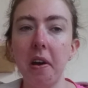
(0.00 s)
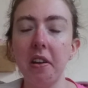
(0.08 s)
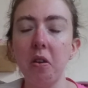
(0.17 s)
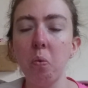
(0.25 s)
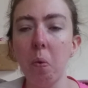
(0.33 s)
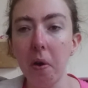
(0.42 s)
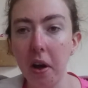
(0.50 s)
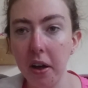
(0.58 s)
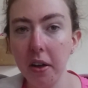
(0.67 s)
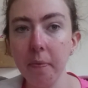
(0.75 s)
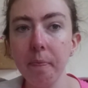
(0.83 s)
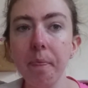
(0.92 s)
Once he
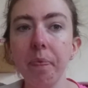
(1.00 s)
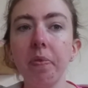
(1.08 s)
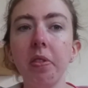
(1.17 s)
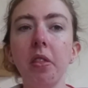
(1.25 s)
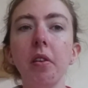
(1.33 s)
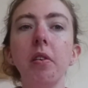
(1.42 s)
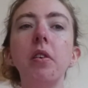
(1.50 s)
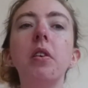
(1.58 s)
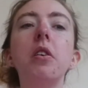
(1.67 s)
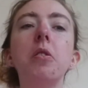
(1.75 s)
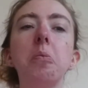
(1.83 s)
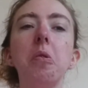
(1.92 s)
was hunting,
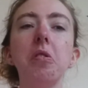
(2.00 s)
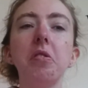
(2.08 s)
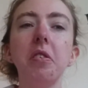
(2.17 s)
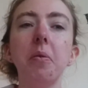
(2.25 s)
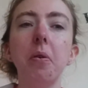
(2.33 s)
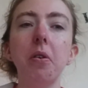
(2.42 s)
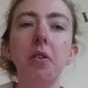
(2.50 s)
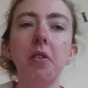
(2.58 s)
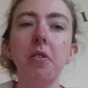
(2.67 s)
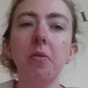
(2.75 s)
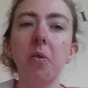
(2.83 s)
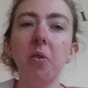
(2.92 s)
he found a scream of a
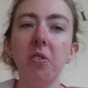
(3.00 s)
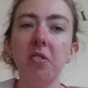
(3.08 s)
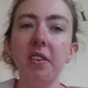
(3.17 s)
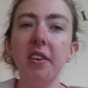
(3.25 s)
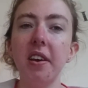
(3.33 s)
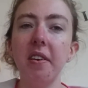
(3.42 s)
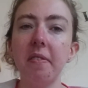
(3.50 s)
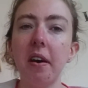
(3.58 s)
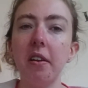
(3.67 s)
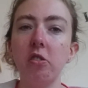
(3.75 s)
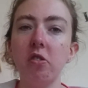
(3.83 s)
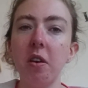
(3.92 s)
woman in a cave
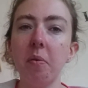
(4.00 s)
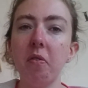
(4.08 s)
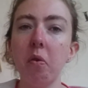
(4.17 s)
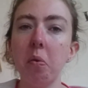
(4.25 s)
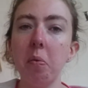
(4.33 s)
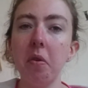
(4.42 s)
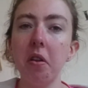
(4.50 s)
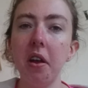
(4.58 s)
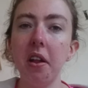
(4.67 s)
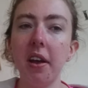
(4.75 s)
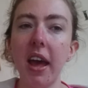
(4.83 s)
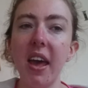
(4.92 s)
of
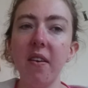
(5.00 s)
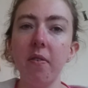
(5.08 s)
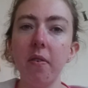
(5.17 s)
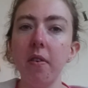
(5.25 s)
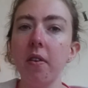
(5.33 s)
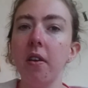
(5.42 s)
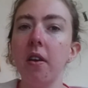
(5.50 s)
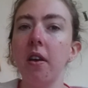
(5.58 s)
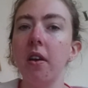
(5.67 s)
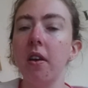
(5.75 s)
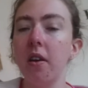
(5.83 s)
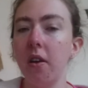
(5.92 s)
crystal rock.
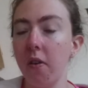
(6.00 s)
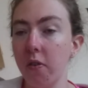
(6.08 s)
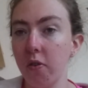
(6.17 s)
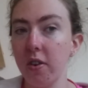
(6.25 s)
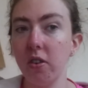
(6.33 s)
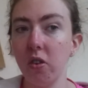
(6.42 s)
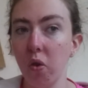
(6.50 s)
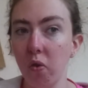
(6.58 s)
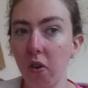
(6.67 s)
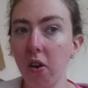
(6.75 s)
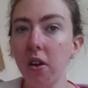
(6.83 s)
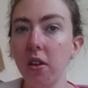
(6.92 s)

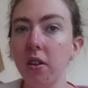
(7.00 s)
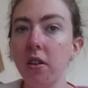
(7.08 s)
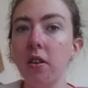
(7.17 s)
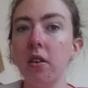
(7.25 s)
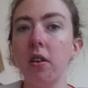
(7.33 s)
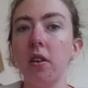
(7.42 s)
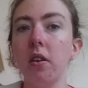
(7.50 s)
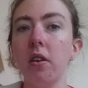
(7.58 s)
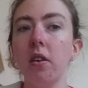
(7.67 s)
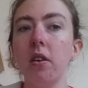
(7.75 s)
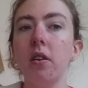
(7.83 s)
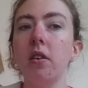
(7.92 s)
And when he entered the cave,
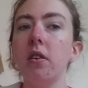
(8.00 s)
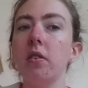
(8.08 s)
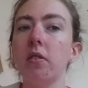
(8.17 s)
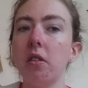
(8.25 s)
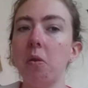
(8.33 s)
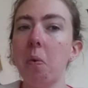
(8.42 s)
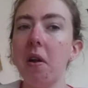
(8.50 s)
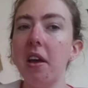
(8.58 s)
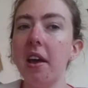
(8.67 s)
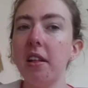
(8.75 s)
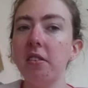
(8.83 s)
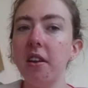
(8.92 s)
he witnessed a
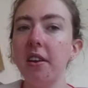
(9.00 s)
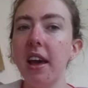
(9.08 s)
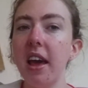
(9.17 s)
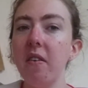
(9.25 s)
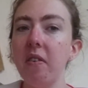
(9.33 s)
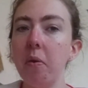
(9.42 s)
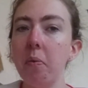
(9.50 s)
goddess of the forest,